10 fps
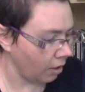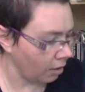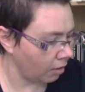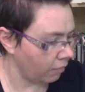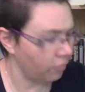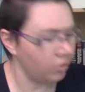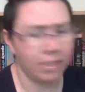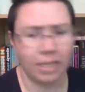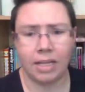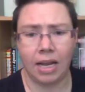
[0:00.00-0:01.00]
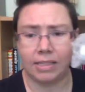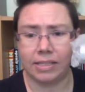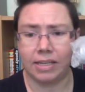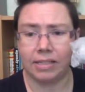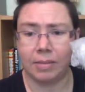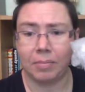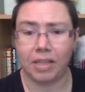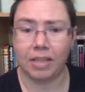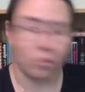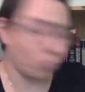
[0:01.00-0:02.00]
the first thing that I see is something
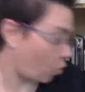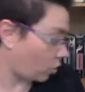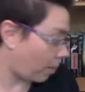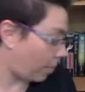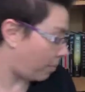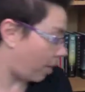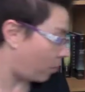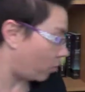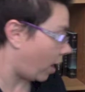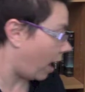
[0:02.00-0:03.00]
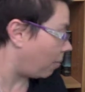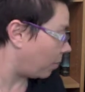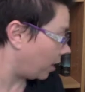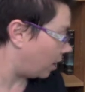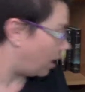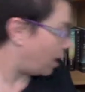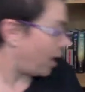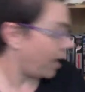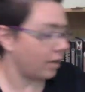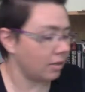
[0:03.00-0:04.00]
that's rolled up in bubble wrap.
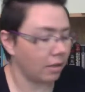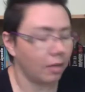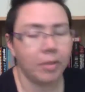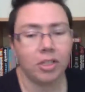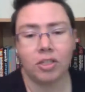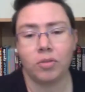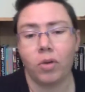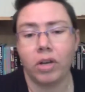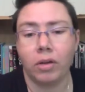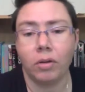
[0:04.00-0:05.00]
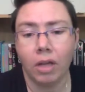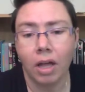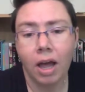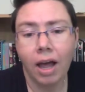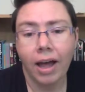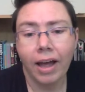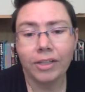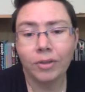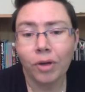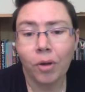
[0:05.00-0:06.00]
And let me just warn you, I
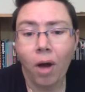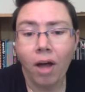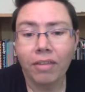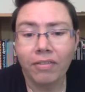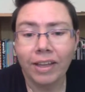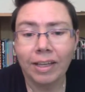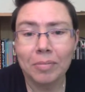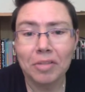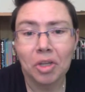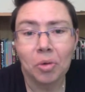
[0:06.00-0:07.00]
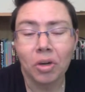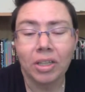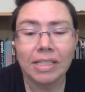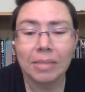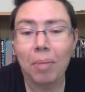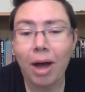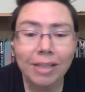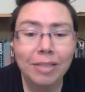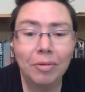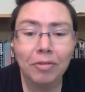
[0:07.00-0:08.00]
don't know all the fandoms in the world. It's
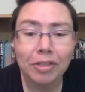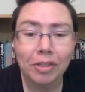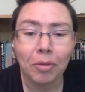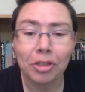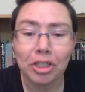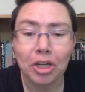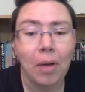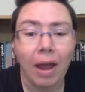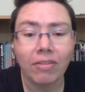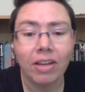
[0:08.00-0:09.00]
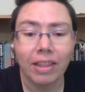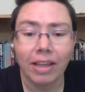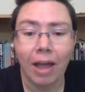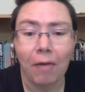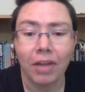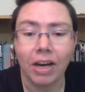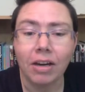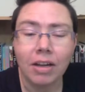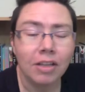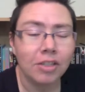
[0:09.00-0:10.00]
impossible for someone to know everything out there.
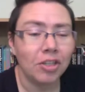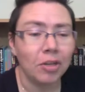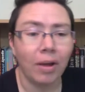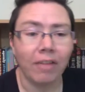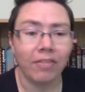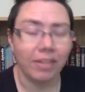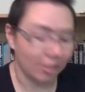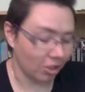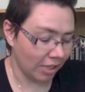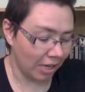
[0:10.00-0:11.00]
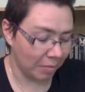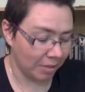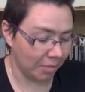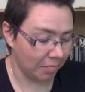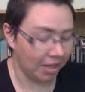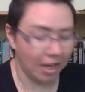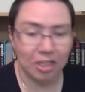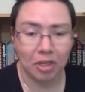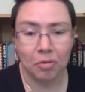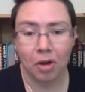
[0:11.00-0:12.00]
So if this turns out to be something I
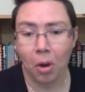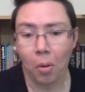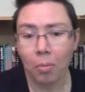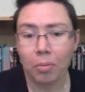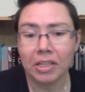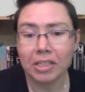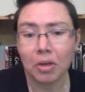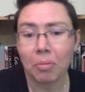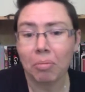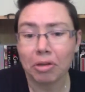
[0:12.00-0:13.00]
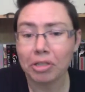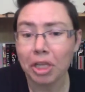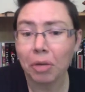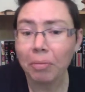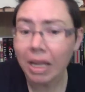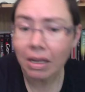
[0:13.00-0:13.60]
don't know, please don't persecute me